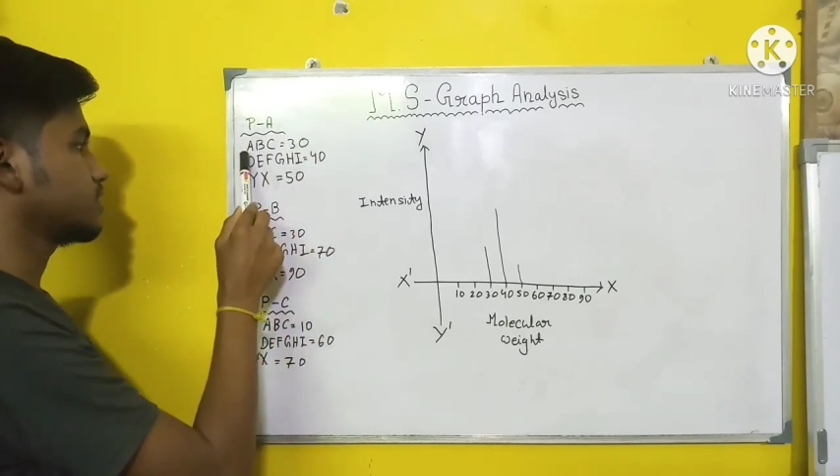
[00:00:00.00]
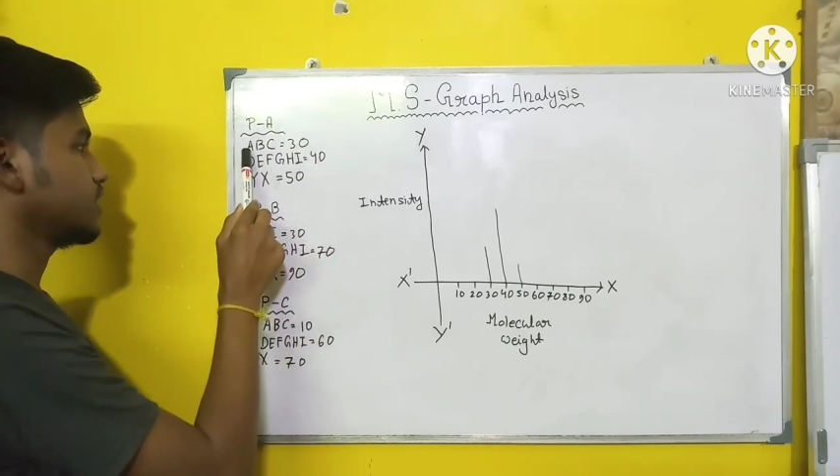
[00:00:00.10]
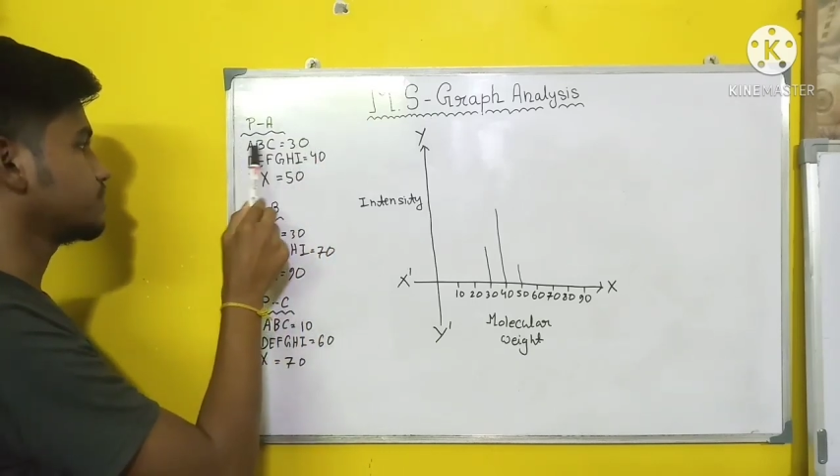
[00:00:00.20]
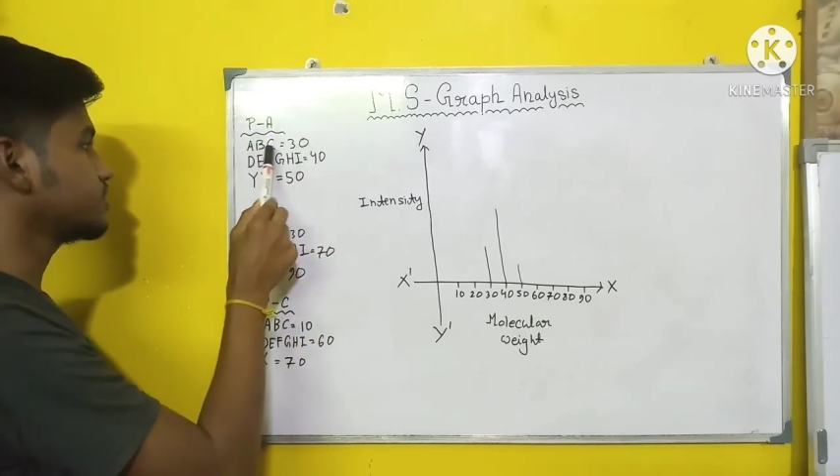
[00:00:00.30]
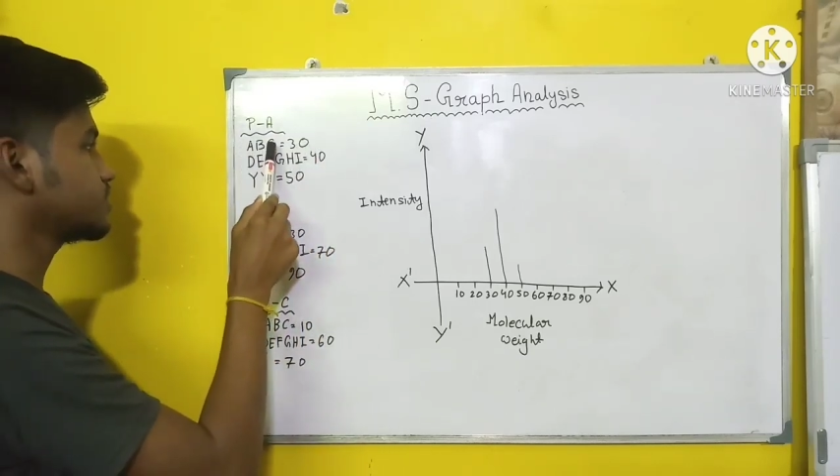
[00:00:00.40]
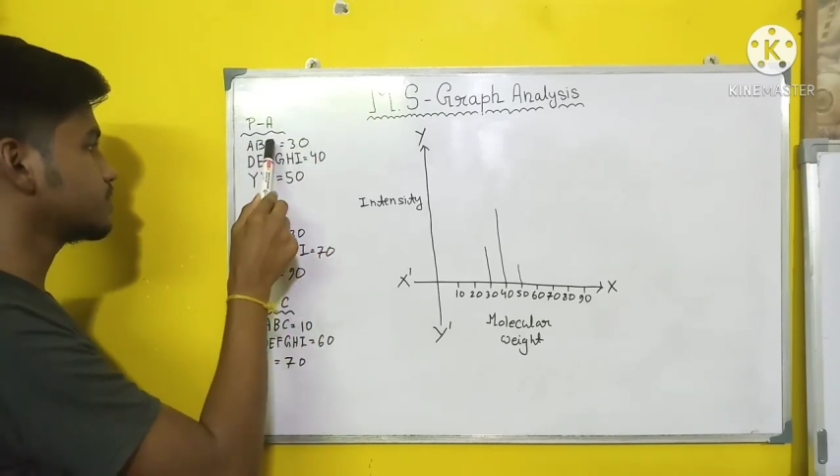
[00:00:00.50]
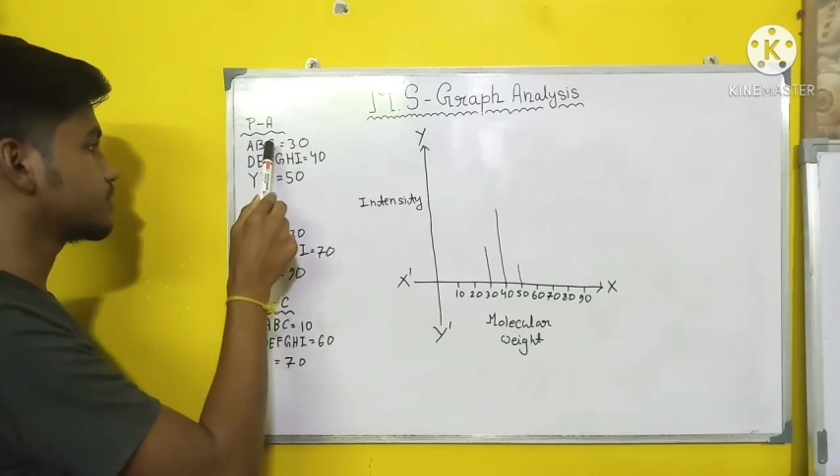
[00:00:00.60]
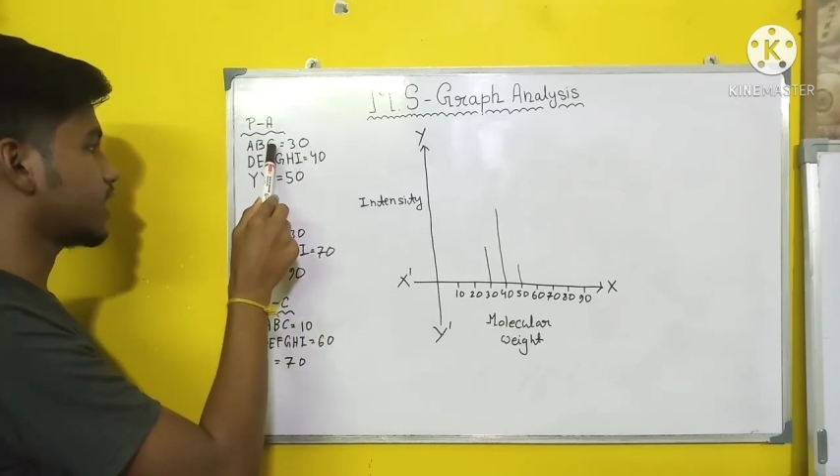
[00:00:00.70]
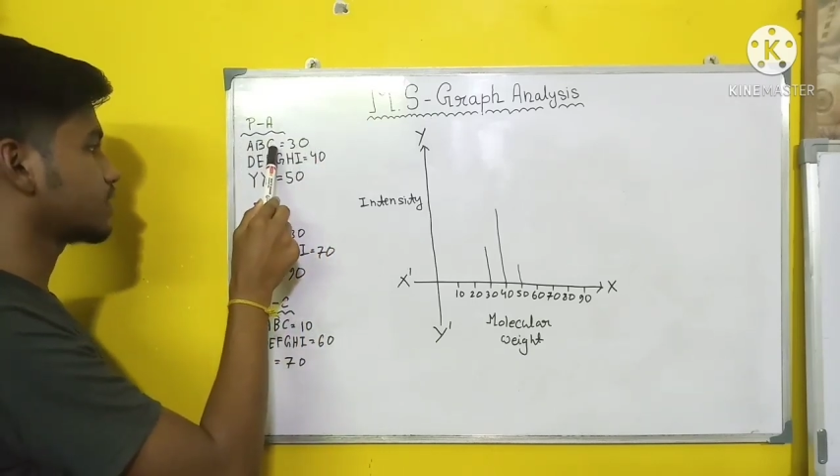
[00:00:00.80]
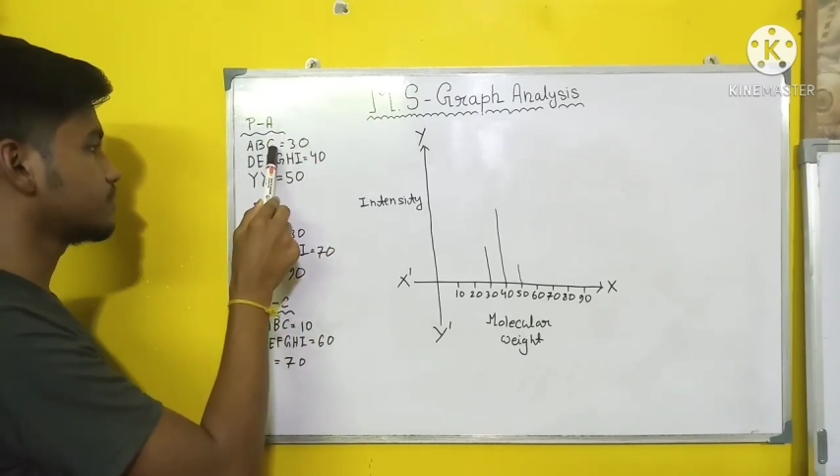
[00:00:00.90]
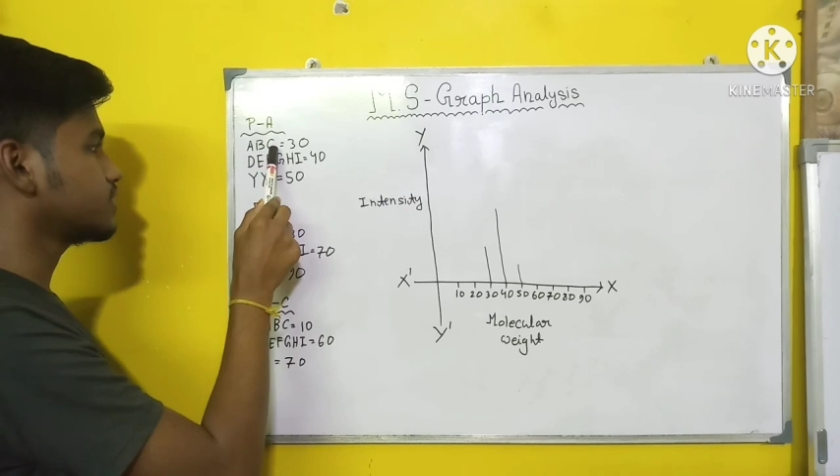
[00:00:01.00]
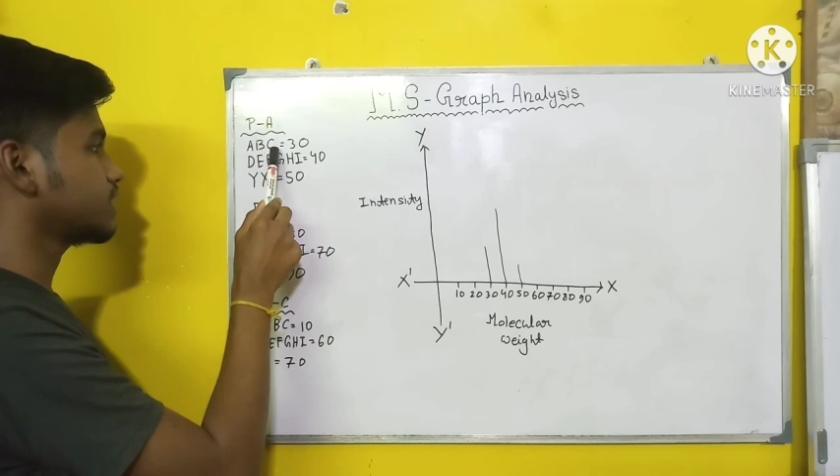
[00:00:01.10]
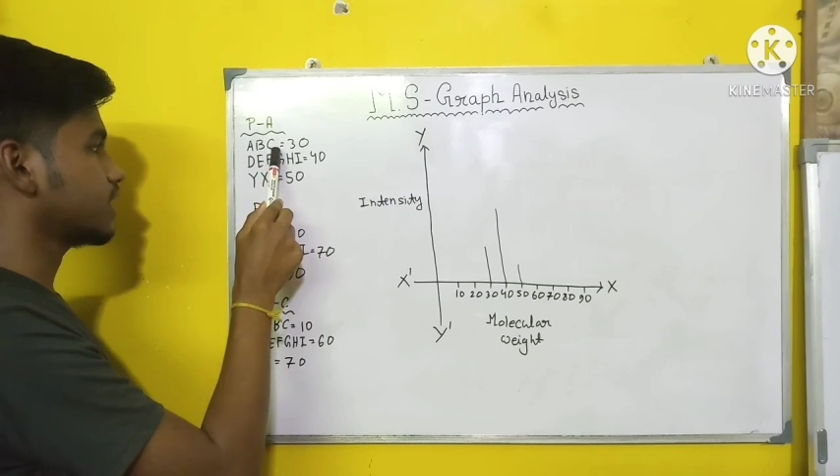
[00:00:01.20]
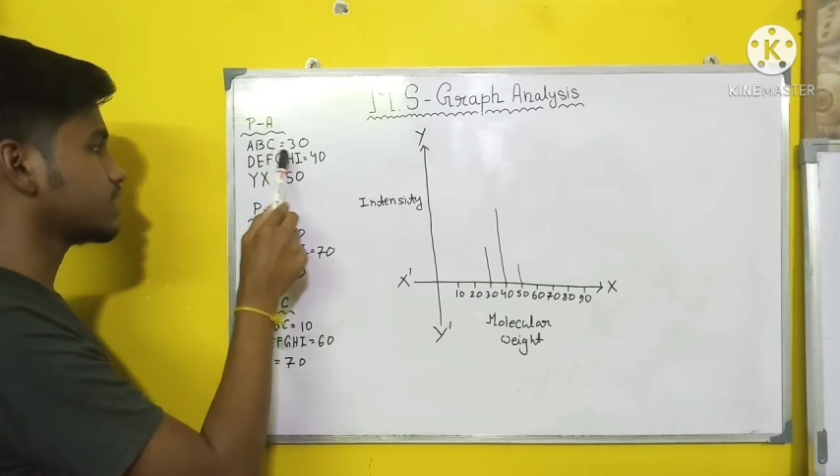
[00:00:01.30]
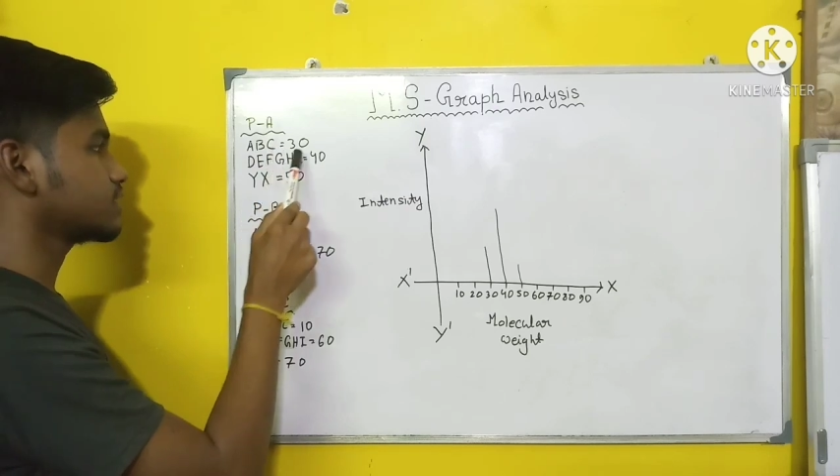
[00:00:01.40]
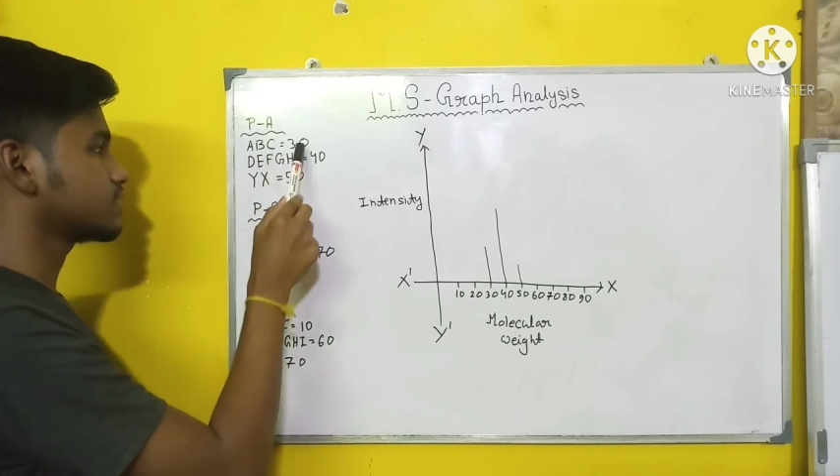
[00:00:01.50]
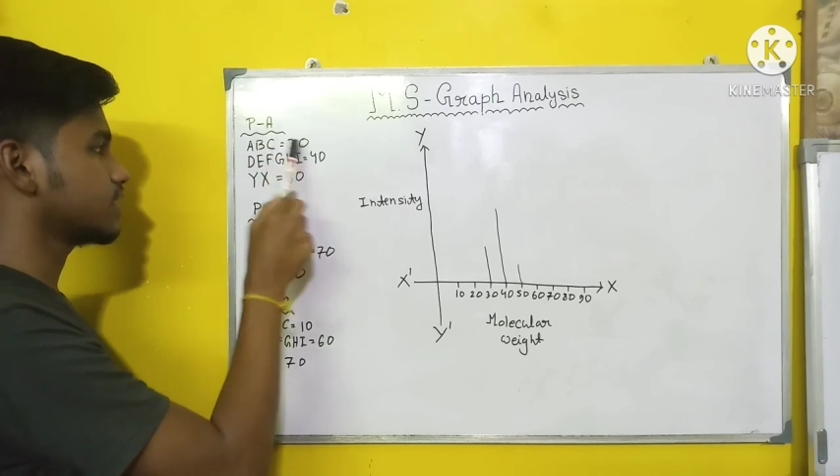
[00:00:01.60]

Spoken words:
ABC fragment has